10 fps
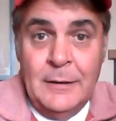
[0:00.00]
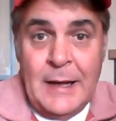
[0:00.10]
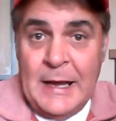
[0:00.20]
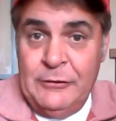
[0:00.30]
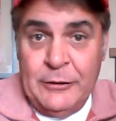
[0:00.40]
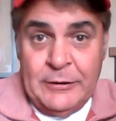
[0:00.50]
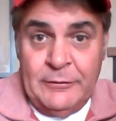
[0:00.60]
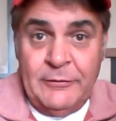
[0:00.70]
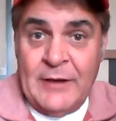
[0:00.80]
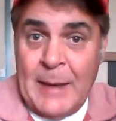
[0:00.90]
And you
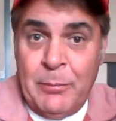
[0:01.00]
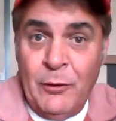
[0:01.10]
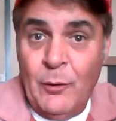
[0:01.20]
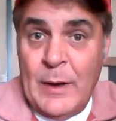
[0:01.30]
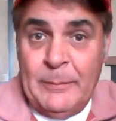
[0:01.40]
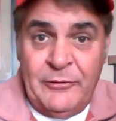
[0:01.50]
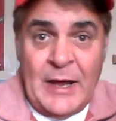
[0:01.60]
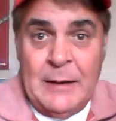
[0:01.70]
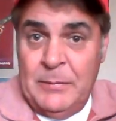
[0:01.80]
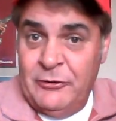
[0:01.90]
can sample the
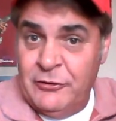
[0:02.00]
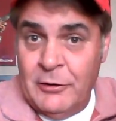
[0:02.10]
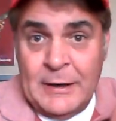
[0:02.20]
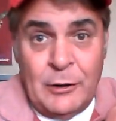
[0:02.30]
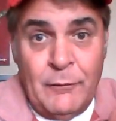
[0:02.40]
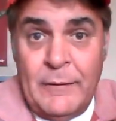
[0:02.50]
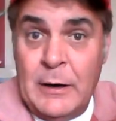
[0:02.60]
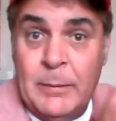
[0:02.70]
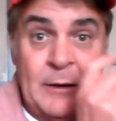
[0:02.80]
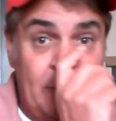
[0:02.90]
website. Be sure and get over
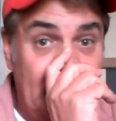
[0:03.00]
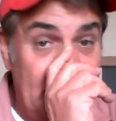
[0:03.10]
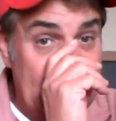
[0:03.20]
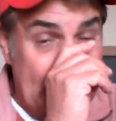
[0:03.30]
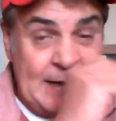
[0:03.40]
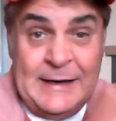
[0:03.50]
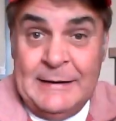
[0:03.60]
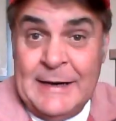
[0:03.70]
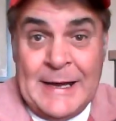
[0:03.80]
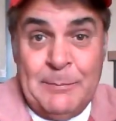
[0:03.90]
there because
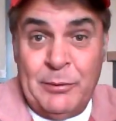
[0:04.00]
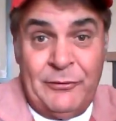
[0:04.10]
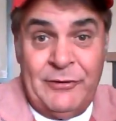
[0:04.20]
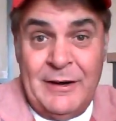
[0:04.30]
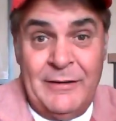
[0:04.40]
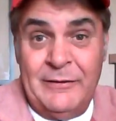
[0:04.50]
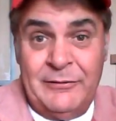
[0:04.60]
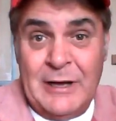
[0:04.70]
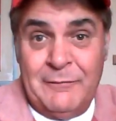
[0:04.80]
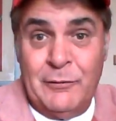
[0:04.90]
99% of the
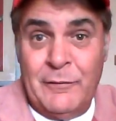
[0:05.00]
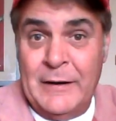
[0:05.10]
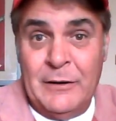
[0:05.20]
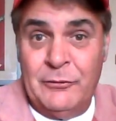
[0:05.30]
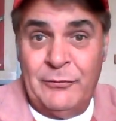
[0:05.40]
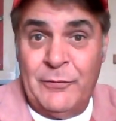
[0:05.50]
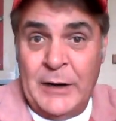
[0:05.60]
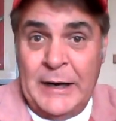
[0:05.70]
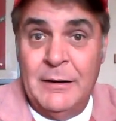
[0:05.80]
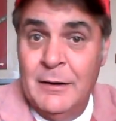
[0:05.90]
stuff over there is
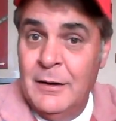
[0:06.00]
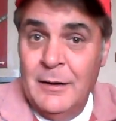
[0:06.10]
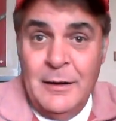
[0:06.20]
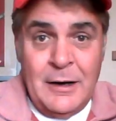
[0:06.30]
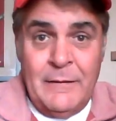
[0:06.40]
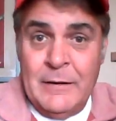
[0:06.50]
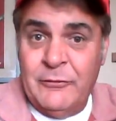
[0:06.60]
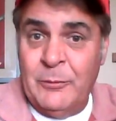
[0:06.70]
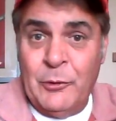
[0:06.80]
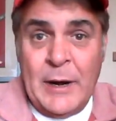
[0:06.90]
free. And
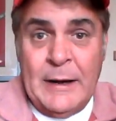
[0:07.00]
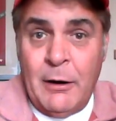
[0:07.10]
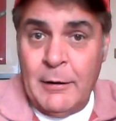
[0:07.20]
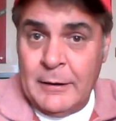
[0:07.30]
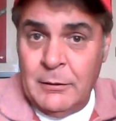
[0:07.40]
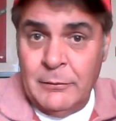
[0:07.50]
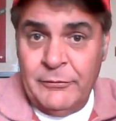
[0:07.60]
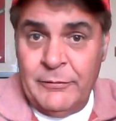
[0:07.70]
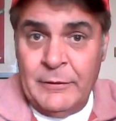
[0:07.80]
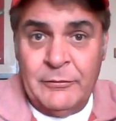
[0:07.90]
there's some great
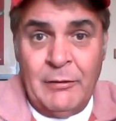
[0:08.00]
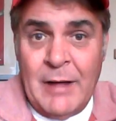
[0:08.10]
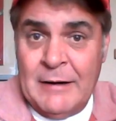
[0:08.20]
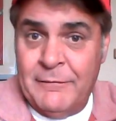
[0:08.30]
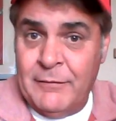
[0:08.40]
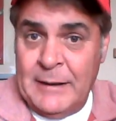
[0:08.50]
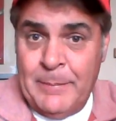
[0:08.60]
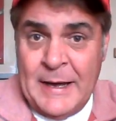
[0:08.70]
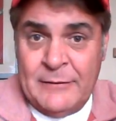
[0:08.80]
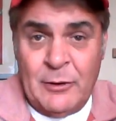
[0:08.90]
articles. There's a lot of free
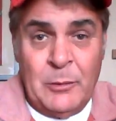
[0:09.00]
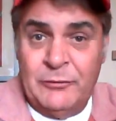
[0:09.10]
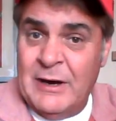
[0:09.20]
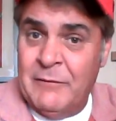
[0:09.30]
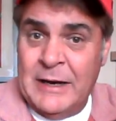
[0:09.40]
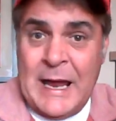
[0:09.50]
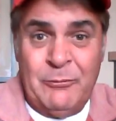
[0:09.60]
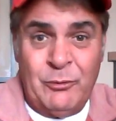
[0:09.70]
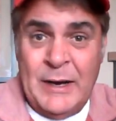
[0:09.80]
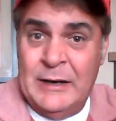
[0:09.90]
picks. Almost every
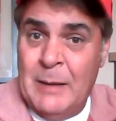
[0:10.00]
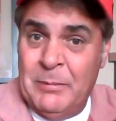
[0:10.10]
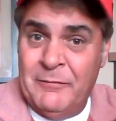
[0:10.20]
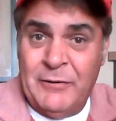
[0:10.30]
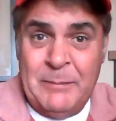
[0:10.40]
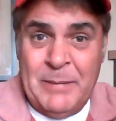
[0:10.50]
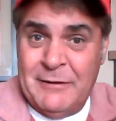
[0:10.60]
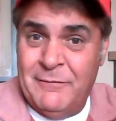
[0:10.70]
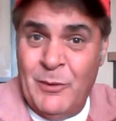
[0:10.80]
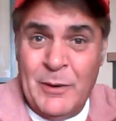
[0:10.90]
game's written up in free
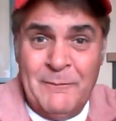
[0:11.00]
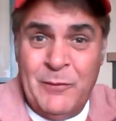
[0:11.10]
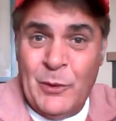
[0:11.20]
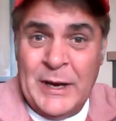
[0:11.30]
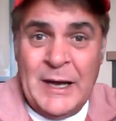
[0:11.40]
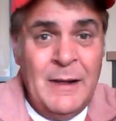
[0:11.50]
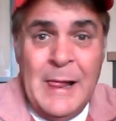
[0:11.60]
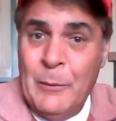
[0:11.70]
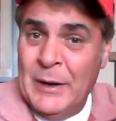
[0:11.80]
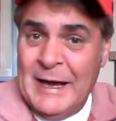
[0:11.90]
pick form for you.
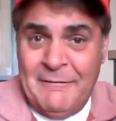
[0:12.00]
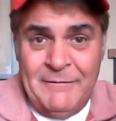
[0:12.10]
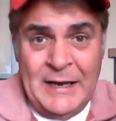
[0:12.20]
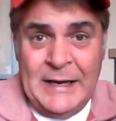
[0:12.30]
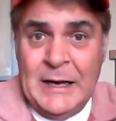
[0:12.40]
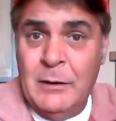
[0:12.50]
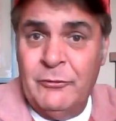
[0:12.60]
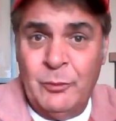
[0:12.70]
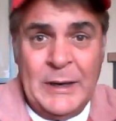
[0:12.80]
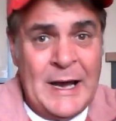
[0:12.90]
We got
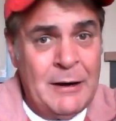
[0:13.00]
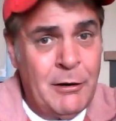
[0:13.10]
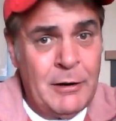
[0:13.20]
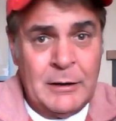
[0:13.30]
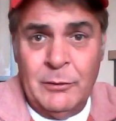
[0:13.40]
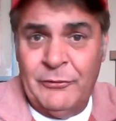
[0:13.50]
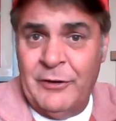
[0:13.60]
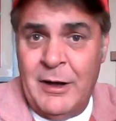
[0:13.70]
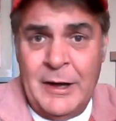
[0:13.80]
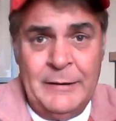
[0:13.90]
videos. We got articles
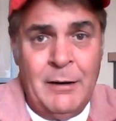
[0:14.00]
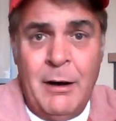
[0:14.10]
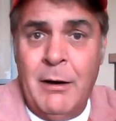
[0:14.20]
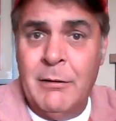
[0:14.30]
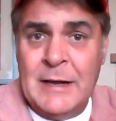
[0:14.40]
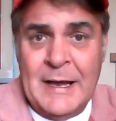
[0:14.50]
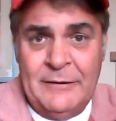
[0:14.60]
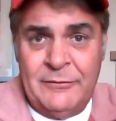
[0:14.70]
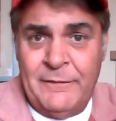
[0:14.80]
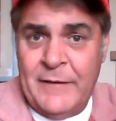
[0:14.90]
on all
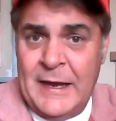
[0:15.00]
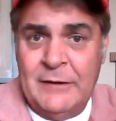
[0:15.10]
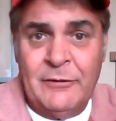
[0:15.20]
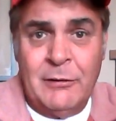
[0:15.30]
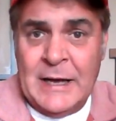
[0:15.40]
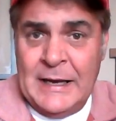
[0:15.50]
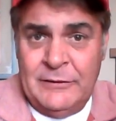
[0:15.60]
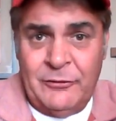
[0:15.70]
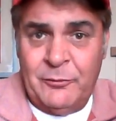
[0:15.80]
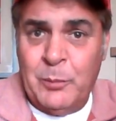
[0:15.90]
kinds of things, all
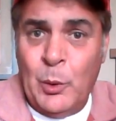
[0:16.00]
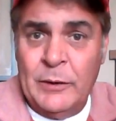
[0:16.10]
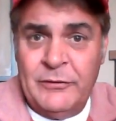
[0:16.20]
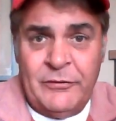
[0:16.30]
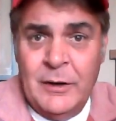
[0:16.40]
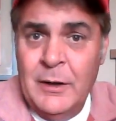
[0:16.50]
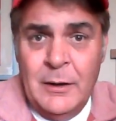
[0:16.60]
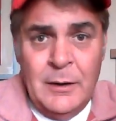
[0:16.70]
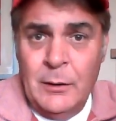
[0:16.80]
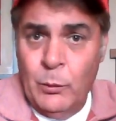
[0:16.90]
kinds of sports.
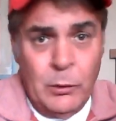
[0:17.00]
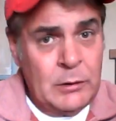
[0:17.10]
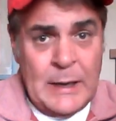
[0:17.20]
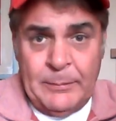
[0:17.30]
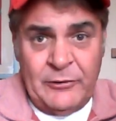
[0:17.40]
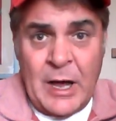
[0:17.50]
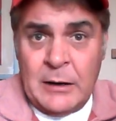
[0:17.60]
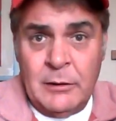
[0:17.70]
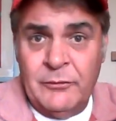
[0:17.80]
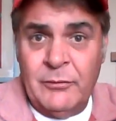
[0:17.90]
World Cup
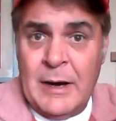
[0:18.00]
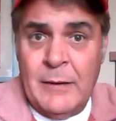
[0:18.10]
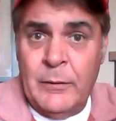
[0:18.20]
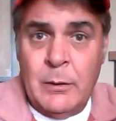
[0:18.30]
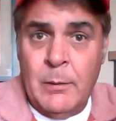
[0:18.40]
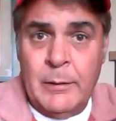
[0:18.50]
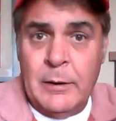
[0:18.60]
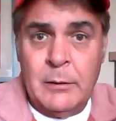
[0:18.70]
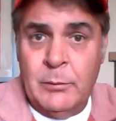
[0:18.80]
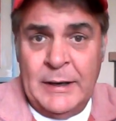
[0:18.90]
soccer is around the
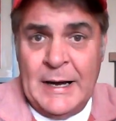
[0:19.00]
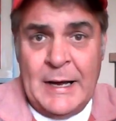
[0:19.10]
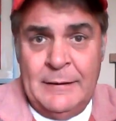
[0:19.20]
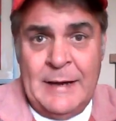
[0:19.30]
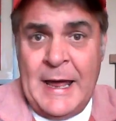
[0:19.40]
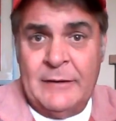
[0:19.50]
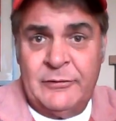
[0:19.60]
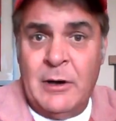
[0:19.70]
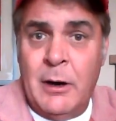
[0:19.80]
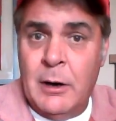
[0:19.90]
corner. We got
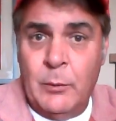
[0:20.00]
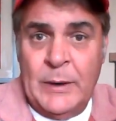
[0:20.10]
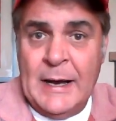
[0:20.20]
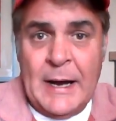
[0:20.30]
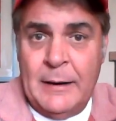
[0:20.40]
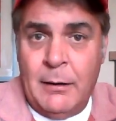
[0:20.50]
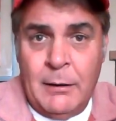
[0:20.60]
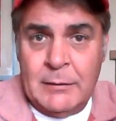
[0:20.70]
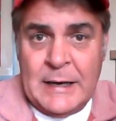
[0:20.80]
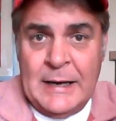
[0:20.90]
NASCAR. We got
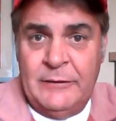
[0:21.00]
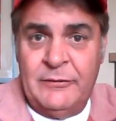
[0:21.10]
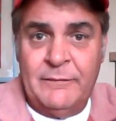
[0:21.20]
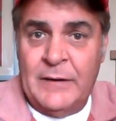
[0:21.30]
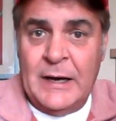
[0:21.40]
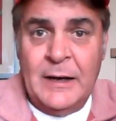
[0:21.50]
all kinds of